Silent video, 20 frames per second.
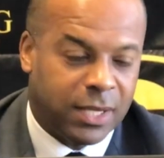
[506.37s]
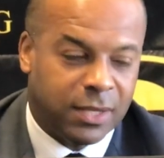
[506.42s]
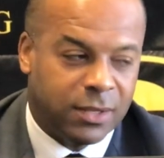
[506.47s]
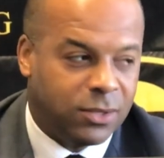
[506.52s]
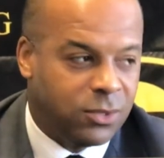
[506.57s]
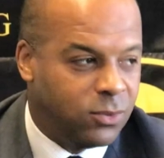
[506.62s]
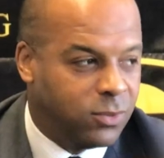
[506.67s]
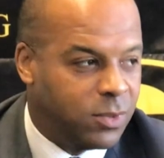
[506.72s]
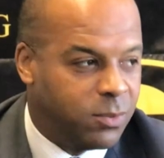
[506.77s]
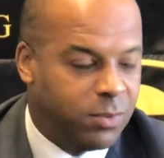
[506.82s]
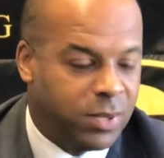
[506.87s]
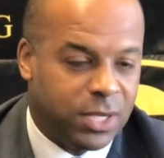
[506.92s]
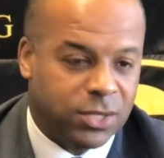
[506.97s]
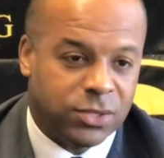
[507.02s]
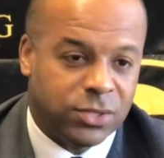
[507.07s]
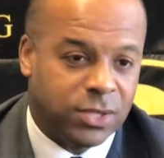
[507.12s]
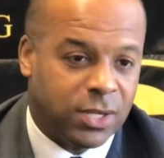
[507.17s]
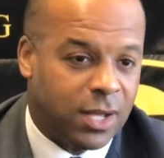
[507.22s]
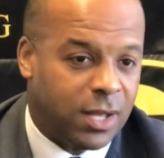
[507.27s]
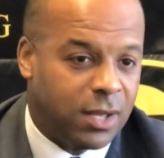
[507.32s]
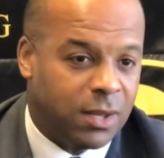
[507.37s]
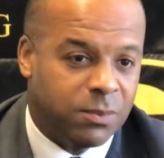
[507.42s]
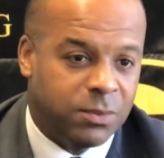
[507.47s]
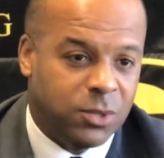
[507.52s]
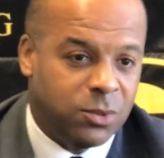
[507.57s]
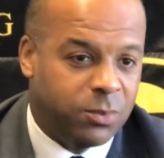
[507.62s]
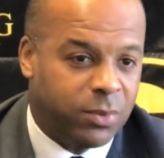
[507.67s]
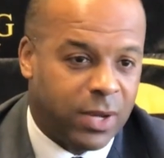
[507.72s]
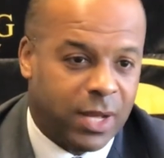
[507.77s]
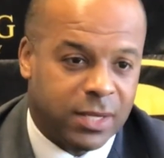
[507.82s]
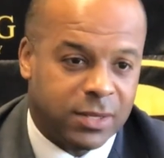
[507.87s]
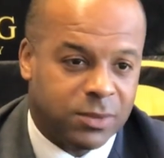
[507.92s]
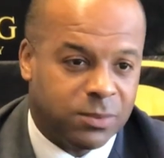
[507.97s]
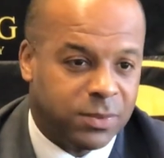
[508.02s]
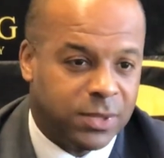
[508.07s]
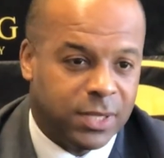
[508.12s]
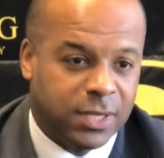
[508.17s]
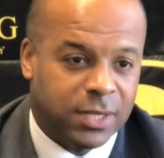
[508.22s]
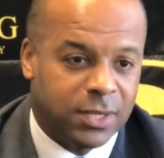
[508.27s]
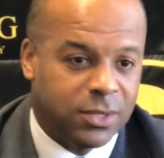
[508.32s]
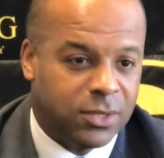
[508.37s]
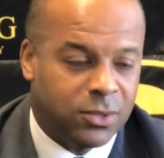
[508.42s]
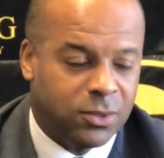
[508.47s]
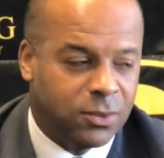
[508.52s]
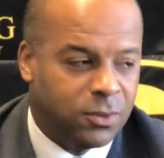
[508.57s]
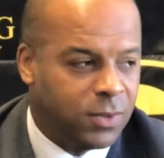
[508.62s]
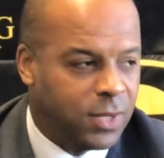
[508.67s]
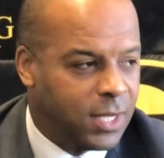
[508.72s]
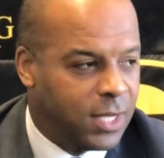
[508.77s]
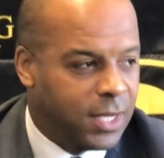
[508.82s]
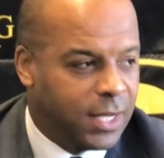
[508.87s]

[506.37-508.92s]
and do the best job you possibly can do,